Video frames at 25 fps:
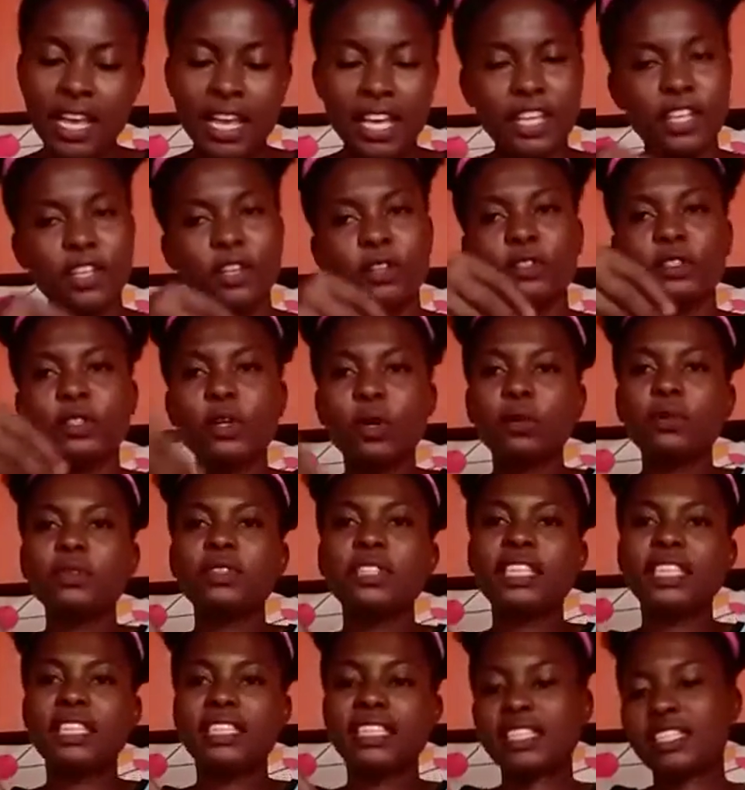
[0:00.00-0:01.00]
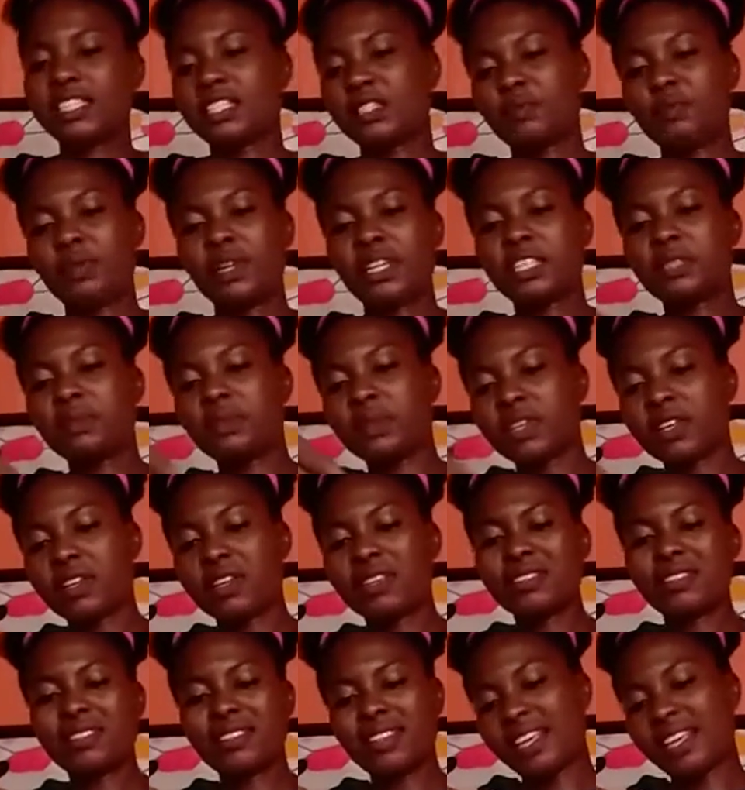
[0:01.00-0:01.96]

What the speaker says: You don't need this bit because